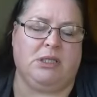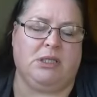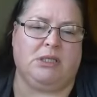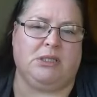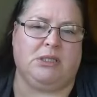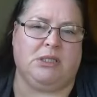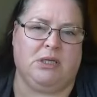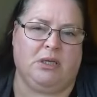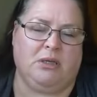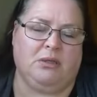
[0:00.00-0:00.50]

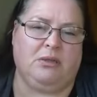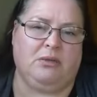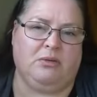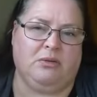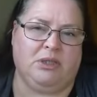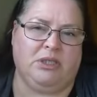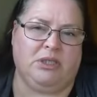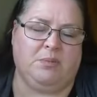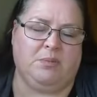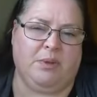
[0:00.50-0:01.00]
It's not
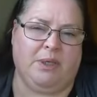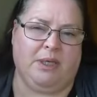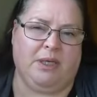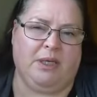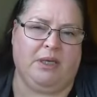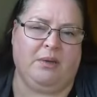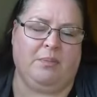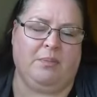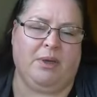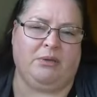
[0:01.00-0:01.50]
going to
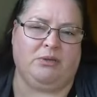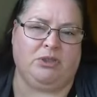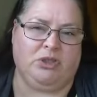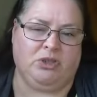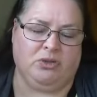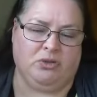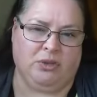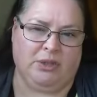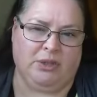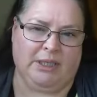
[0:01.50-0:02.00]
be about
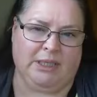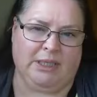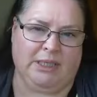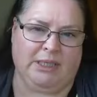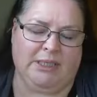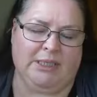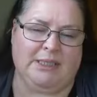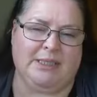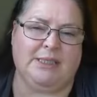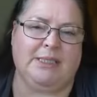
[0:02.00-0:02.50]
your
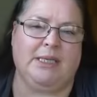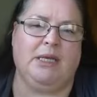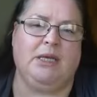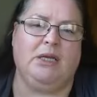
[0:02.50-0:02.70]
needs,